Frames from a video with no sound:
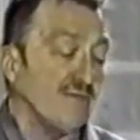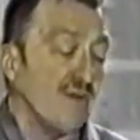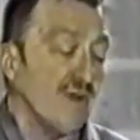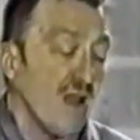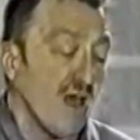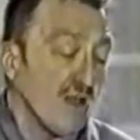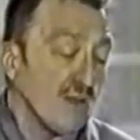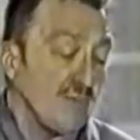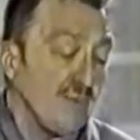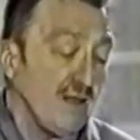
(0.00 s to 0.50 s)
for
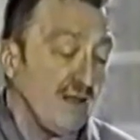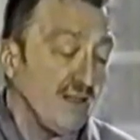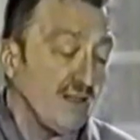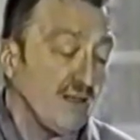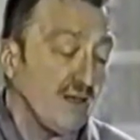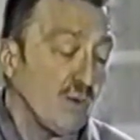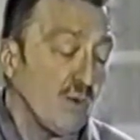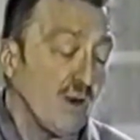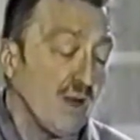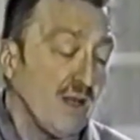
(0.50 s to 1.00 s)
not being
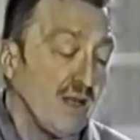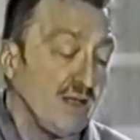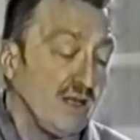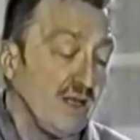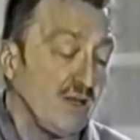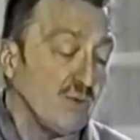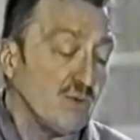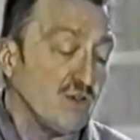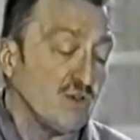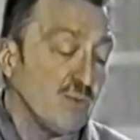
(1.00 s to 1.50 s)
there when I
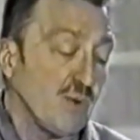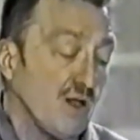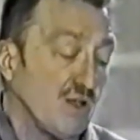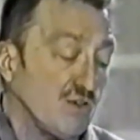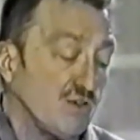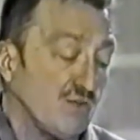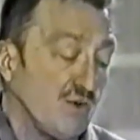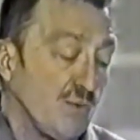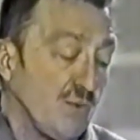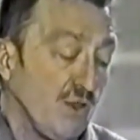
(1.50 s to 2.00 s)
need
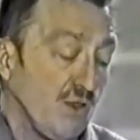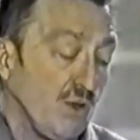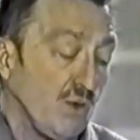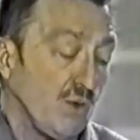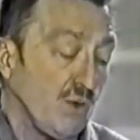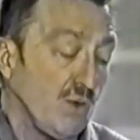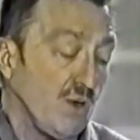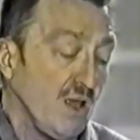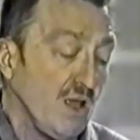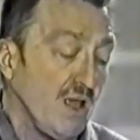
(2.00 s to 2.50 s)
response from
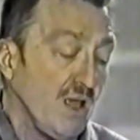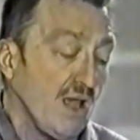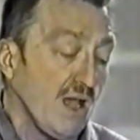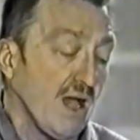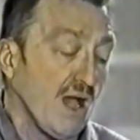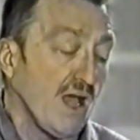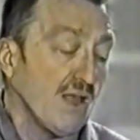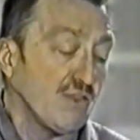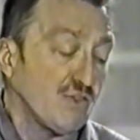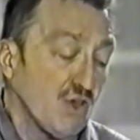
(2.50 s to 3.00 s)
you.
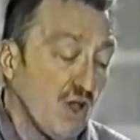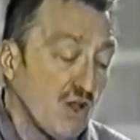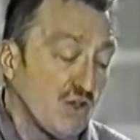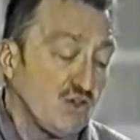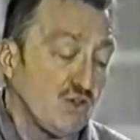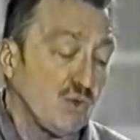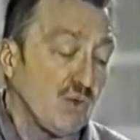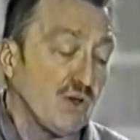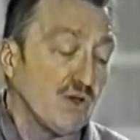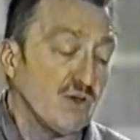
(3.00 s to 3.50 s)
I
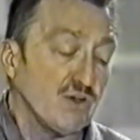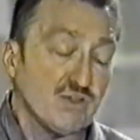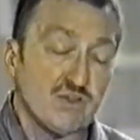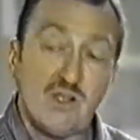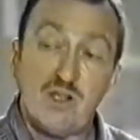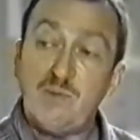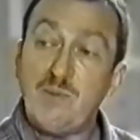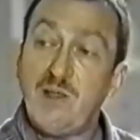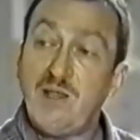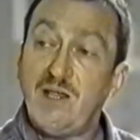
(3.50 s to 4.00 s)
thought you
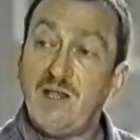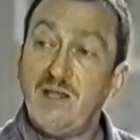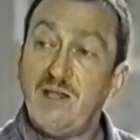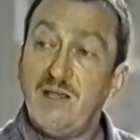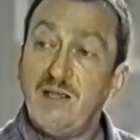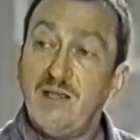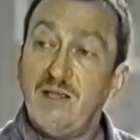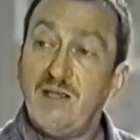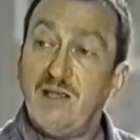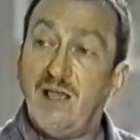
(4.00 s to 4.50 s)
understood me,
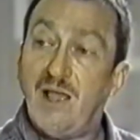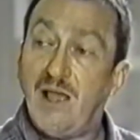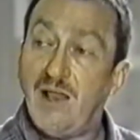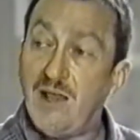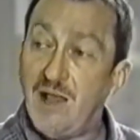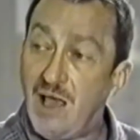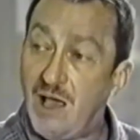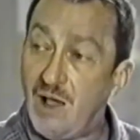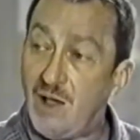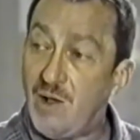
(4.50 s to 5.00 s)

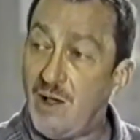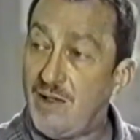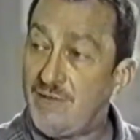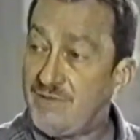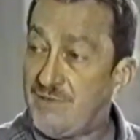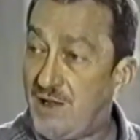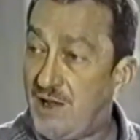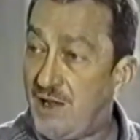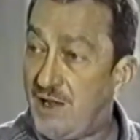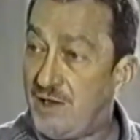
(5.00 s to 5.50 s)
and now I
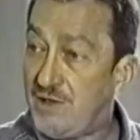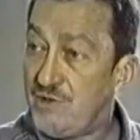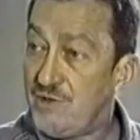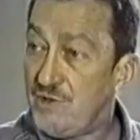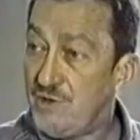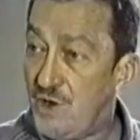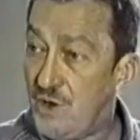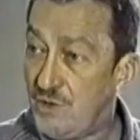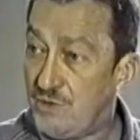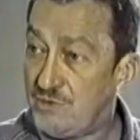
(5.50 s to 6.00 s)
find
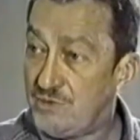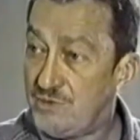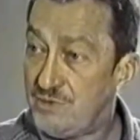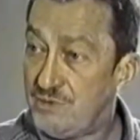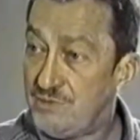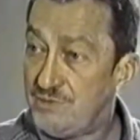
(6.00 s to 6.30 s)
you don't."